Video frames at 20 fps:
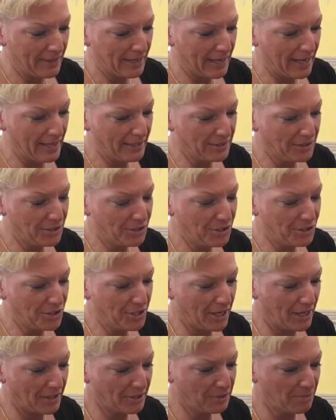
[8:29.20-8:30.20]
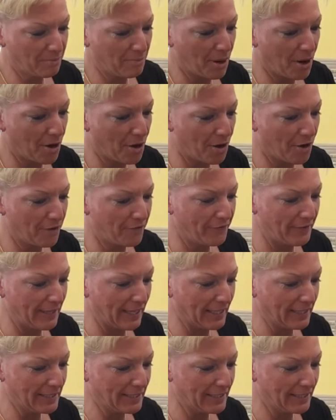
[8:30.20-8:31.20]
It's just
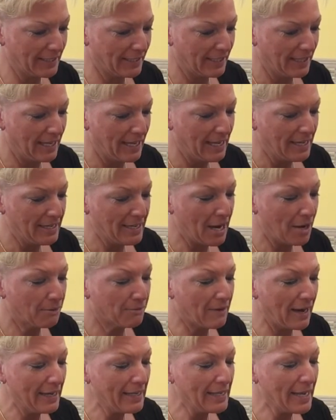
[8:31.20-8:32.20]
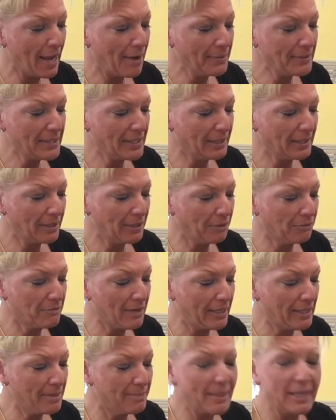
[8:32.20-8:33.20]
perfect. Now right now it's a little
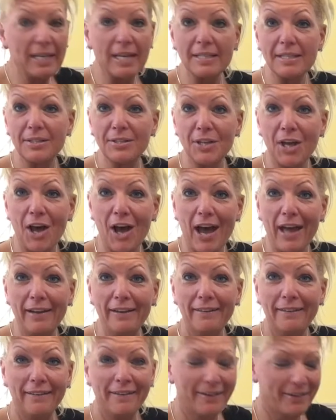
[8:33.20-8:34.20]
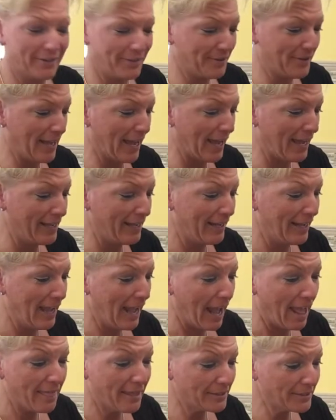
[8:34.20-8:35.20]
runny because it's hot, okay?
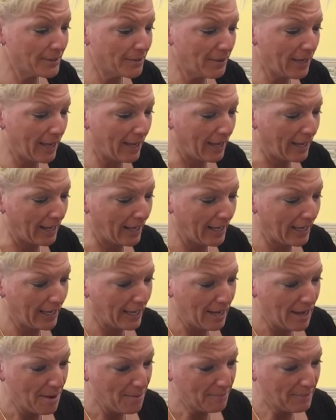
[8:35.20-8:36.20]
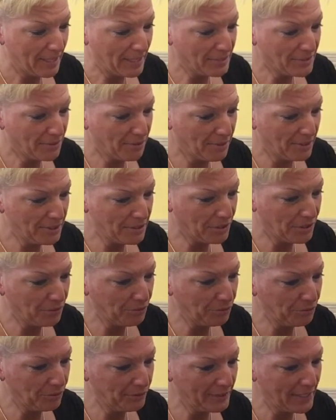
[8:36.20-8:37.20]
And that's okay. But it's going to
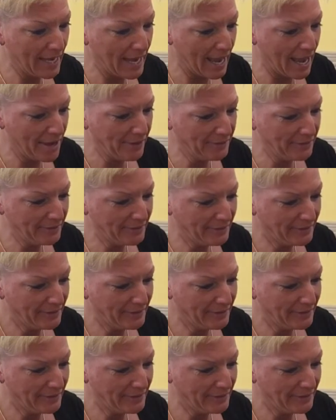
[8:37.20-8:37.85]
cool down